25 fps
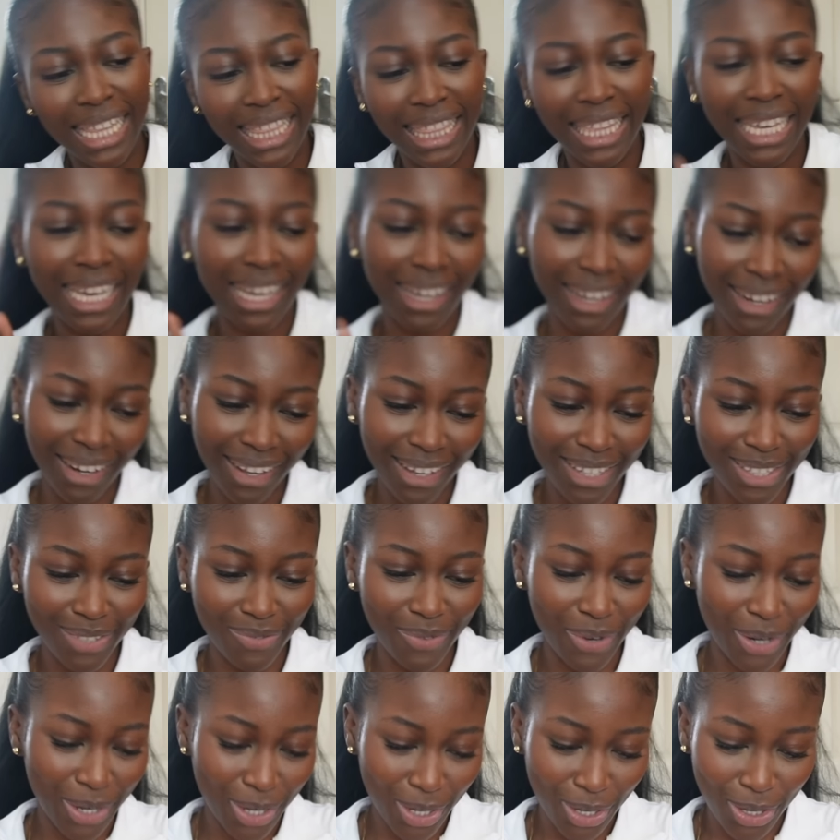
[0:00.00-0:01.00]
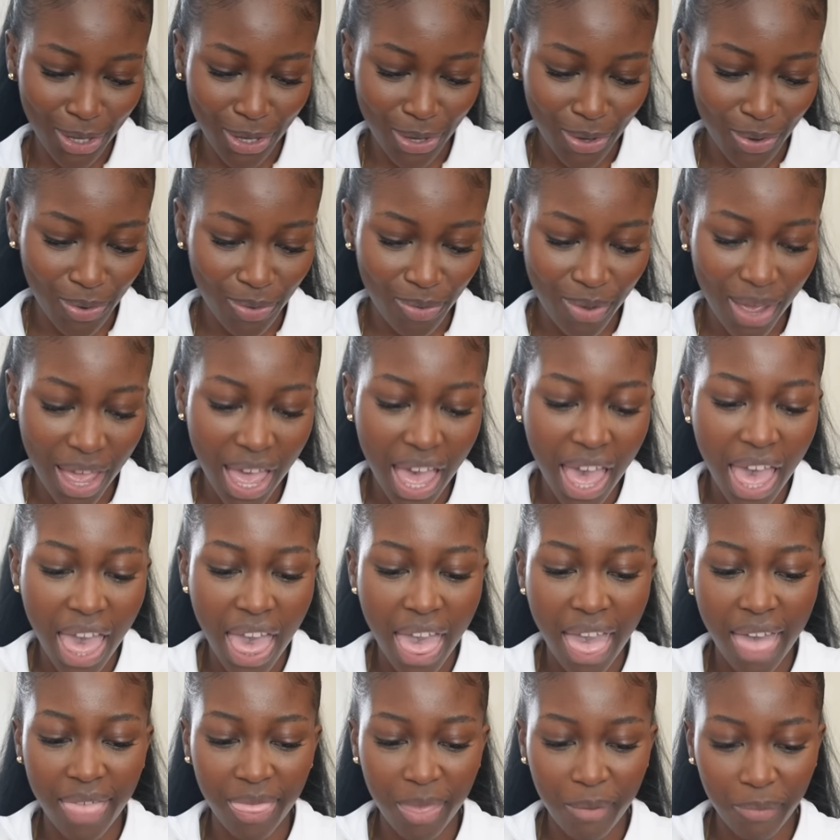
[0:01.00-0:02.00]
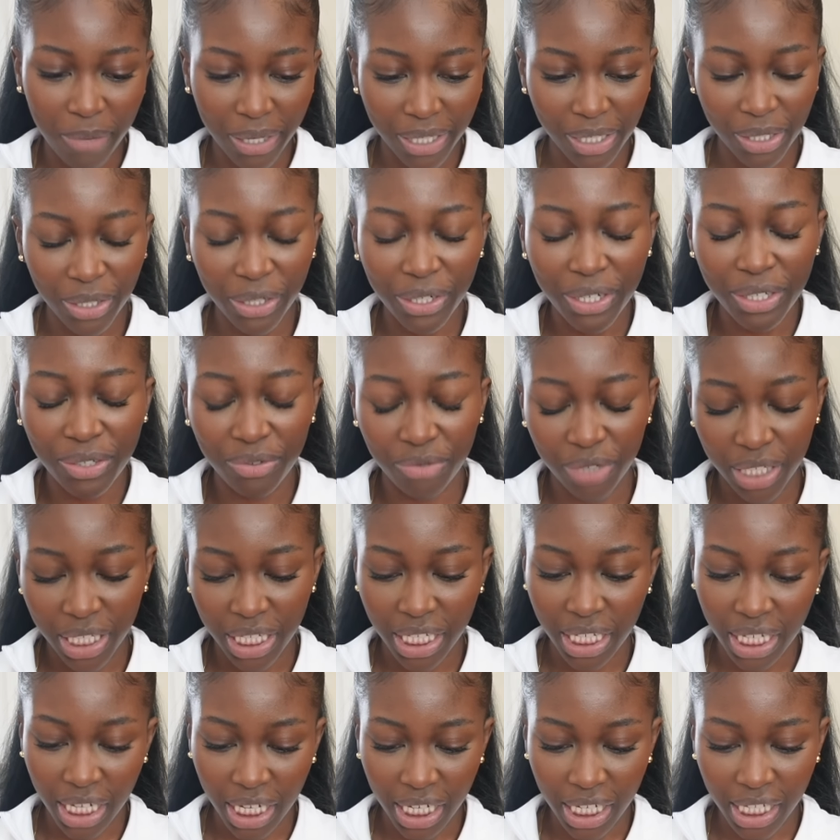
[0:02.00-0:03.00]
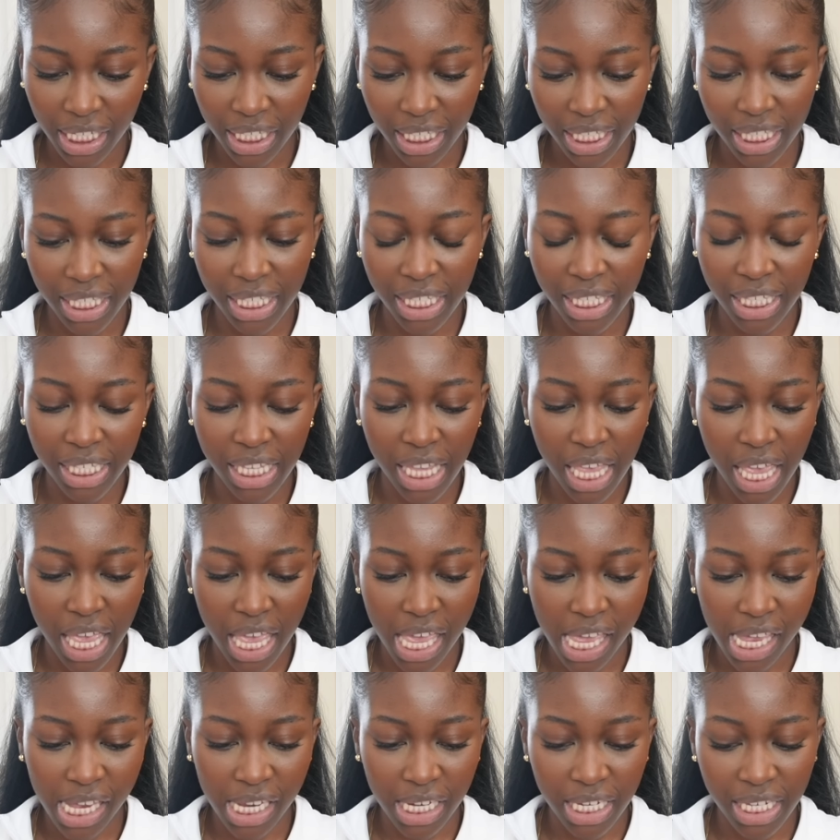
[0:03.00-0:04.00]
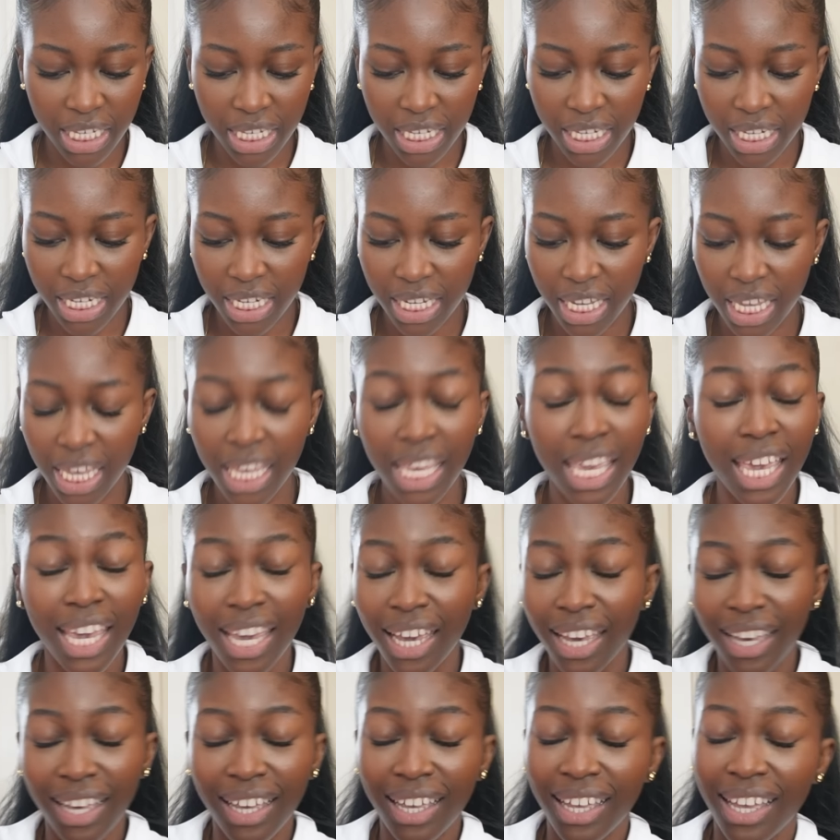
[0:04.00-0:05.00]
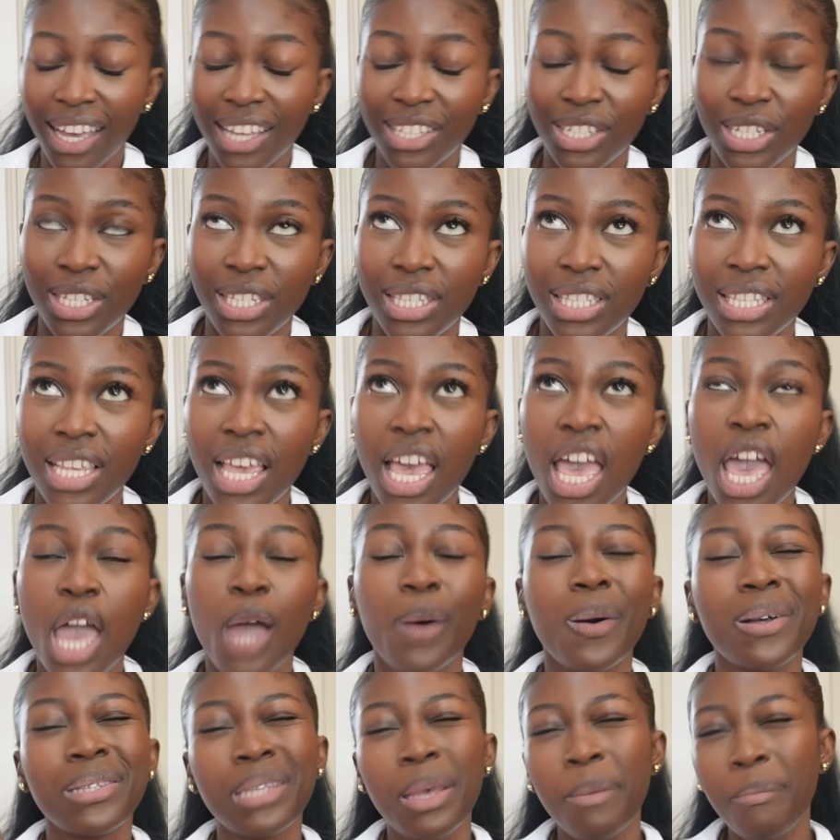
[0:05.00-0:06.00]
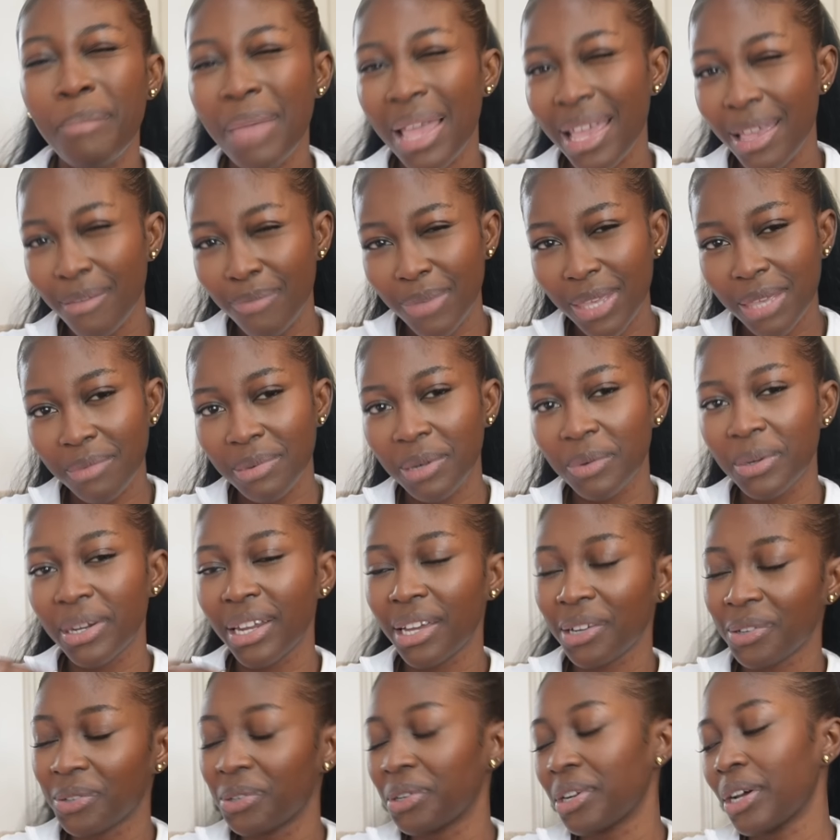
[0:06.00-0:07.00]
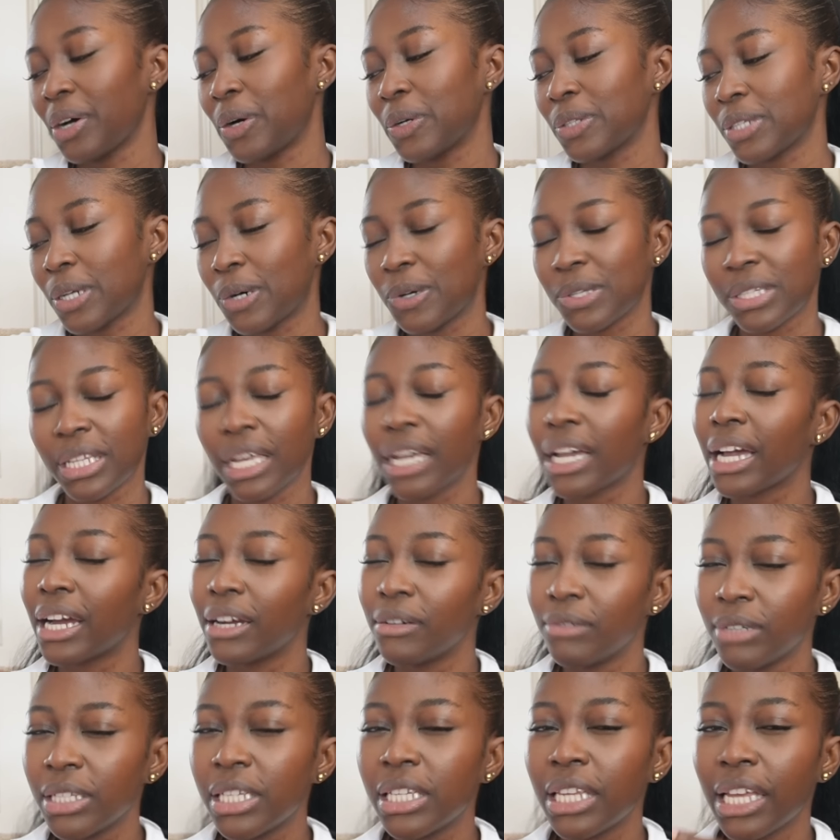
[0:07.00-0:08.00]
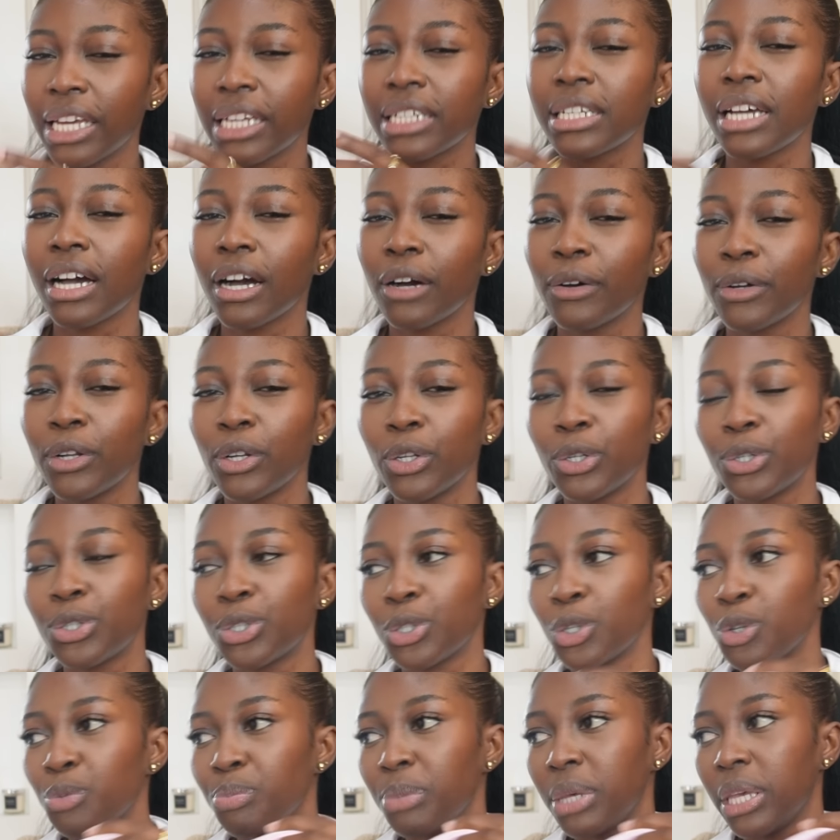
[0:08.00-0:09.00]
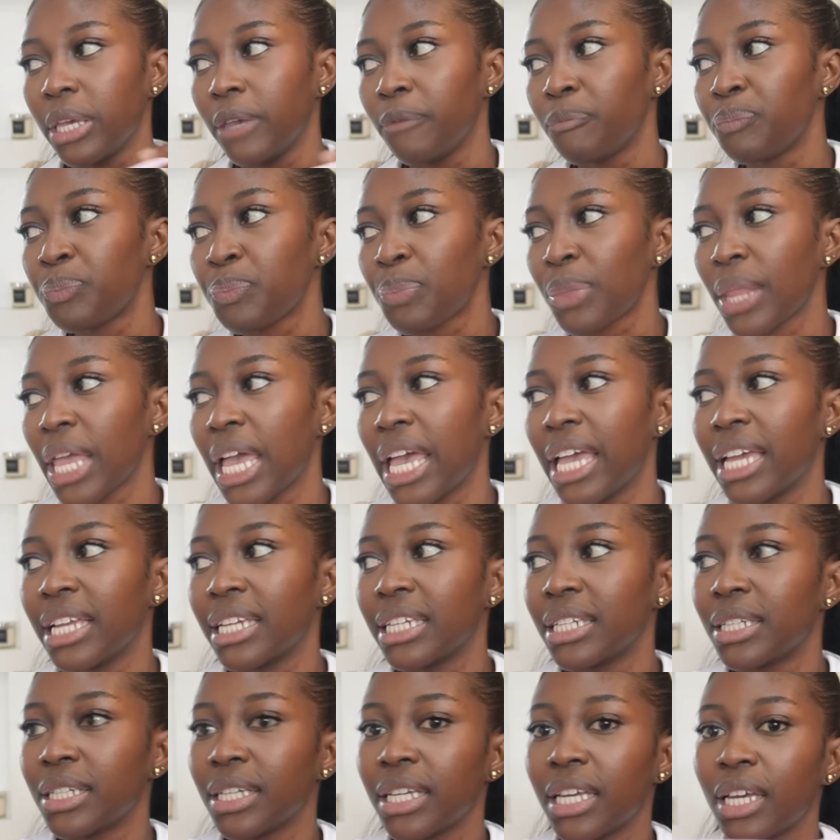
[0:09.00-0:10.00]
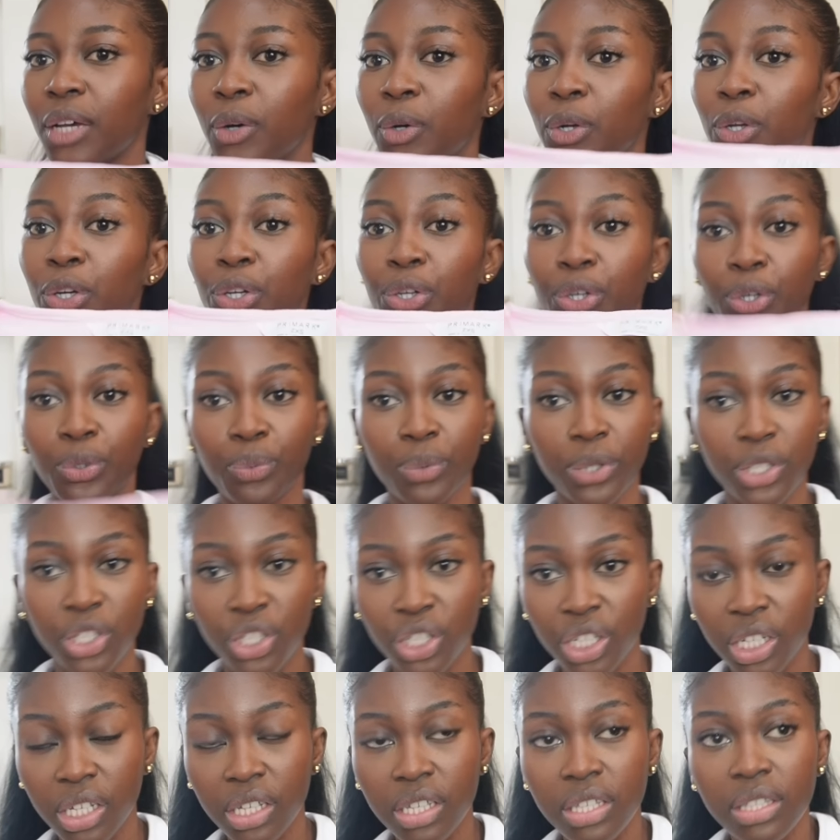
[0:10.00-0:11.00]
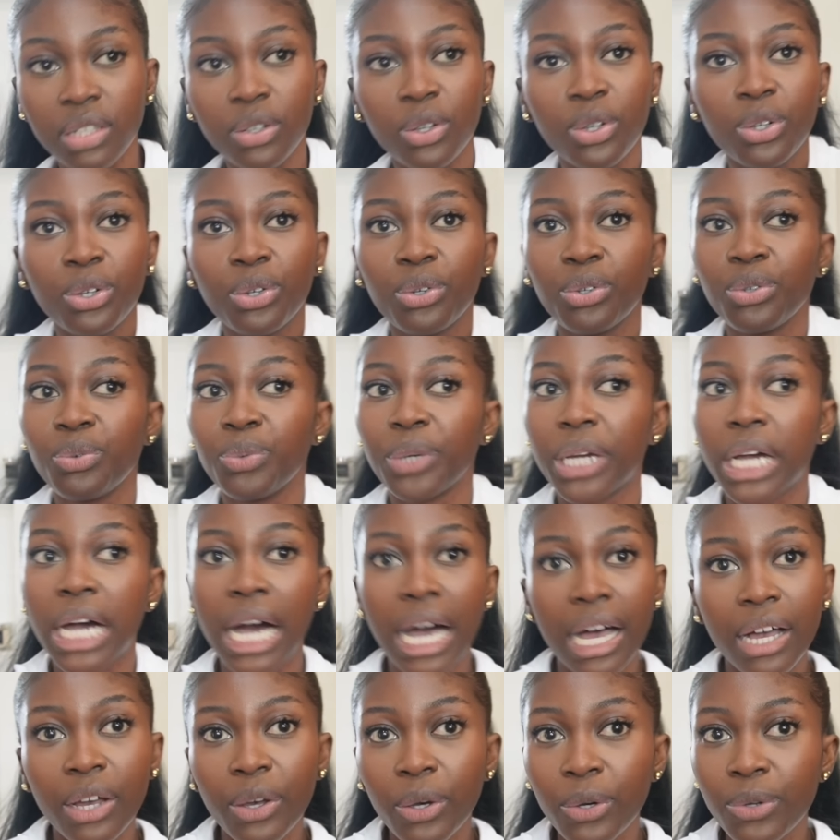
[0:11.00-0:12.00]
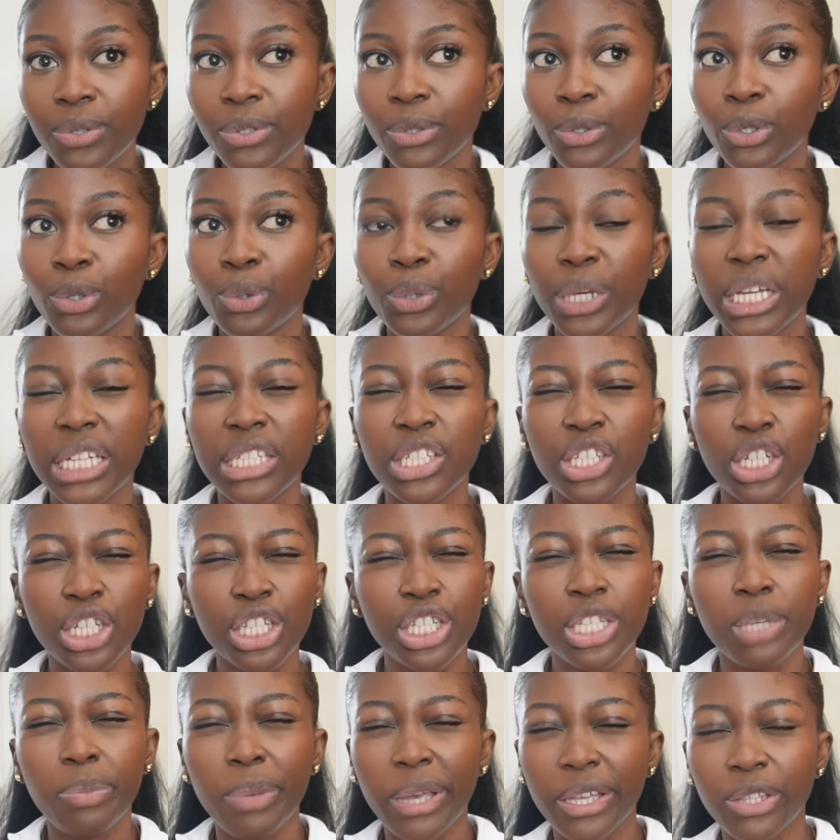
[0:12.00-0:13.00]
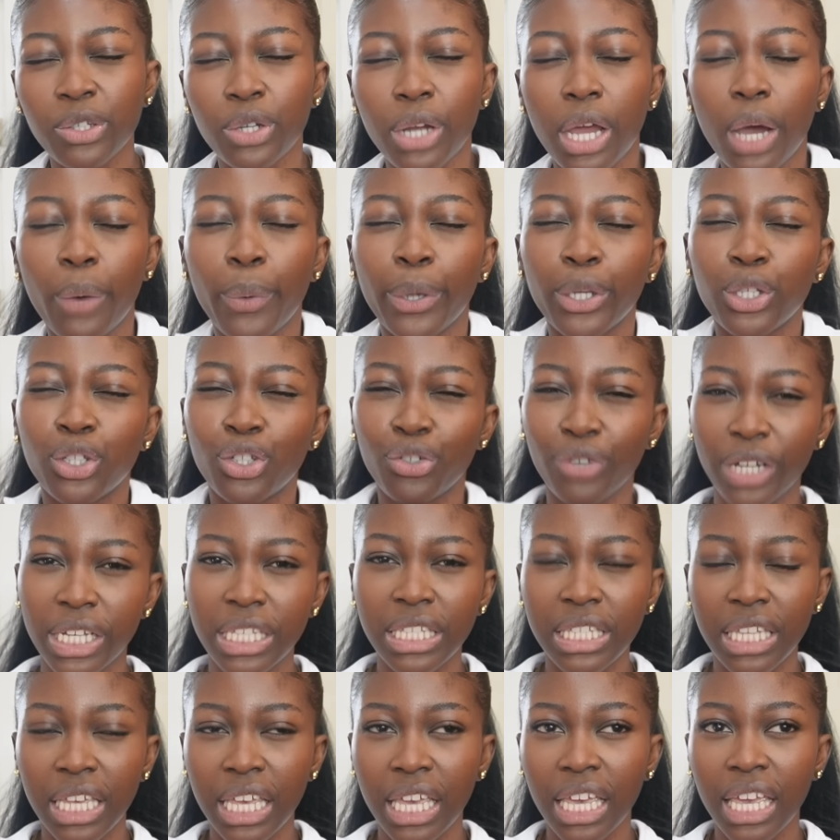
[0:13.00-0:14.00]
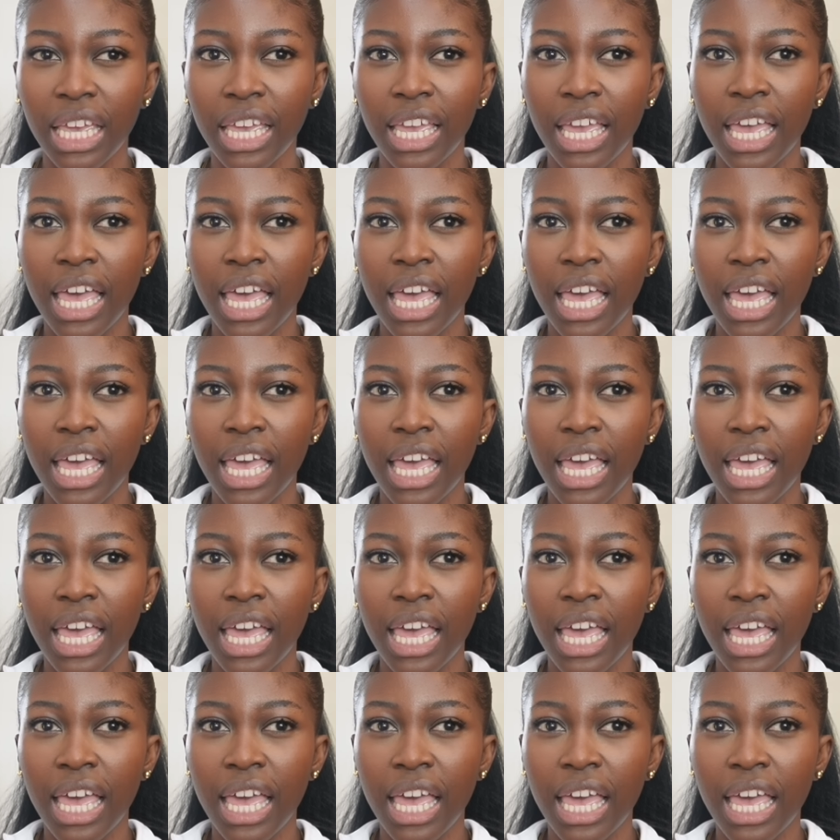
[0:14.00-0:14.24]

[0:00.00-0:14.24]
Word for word: the color is very cute and the material is really nice. And yeah, I just, it was a maybe, but when I got out I was like, I really liked how it looked on me, and it will look good with jeans, it will look good with cargos, it will look, it just depends on how I dress it.